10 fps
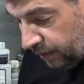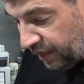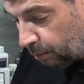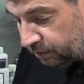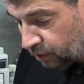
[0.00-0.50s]

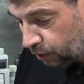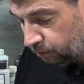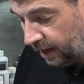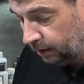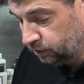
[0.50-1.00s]
then we've gone
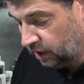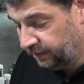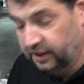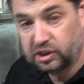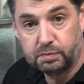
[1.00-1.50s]
around
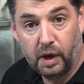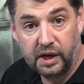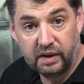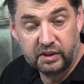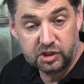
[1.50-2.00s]
and then just put
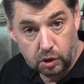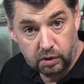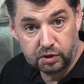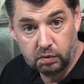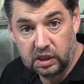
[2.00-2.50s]
another two
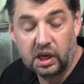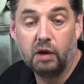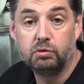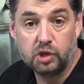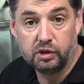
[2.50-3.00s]
or three
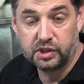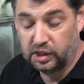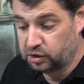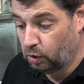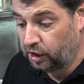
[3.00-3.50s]
coats onto
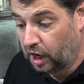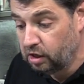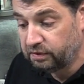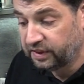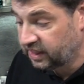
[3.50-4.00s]
this one
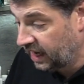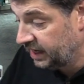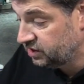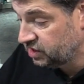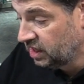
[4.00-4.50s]
over the
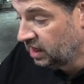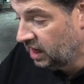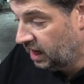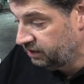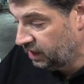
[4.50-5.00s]
case
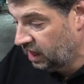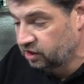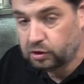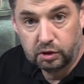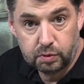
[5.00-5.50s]
of the
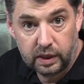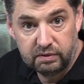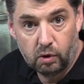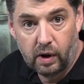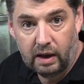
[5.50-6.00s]
last sort of
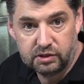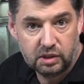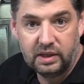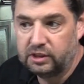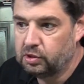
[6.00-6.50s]
24 hours.
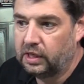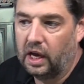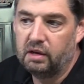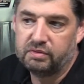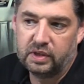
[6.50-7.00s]
So literally
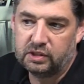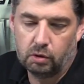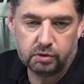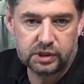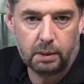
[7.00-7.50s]
over a
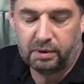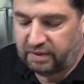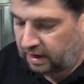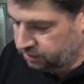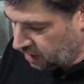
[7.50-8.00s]
couple
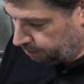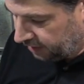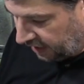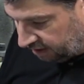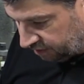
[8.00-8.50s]
of hours, come
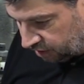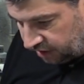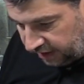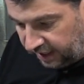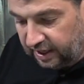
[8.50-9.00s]
in, have a
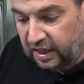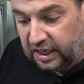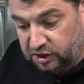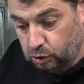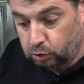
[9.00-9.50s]
look at it.
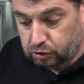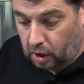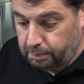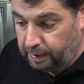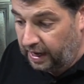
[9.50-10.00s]
It's all
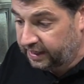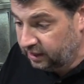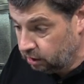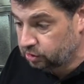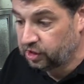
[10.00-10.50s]
dried back.
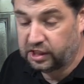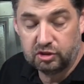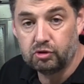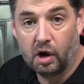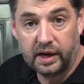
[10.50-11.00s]
It looks like
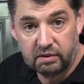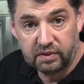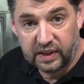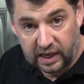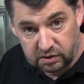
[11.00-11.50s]
it's dry and
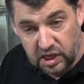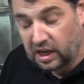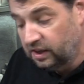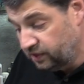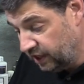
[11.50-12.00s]
everything else.
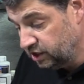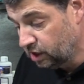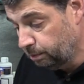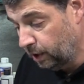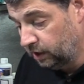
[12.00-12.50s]
Then you
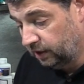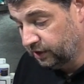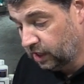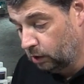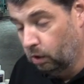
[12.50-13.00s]
can put
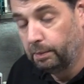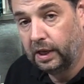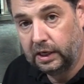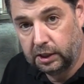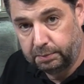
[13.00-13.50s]
another coat on,
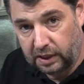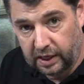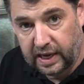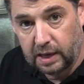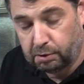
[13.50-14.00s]
but a little bit
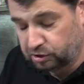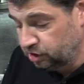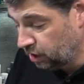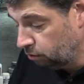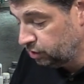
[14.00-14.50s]
like
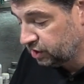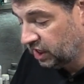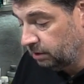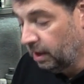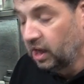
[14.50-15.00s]
airbrushing. Don't just
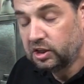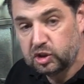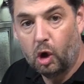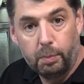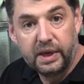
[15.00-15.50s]
keep
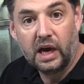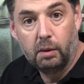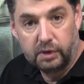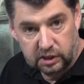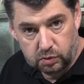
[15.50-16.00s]
topping
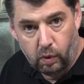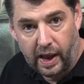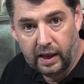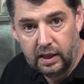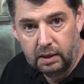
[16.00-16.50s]
up when it's
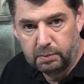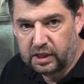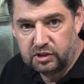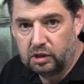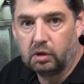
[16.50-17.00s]
wet
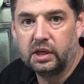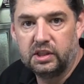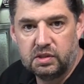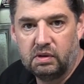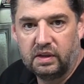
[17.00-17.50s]
because you're not going
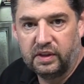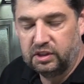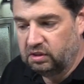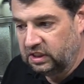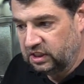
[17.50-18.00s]
to do anything.
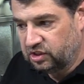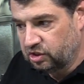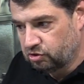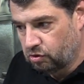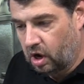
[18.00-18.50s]
You need it to
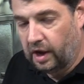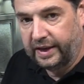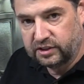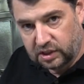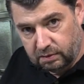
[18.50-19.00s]
dry and to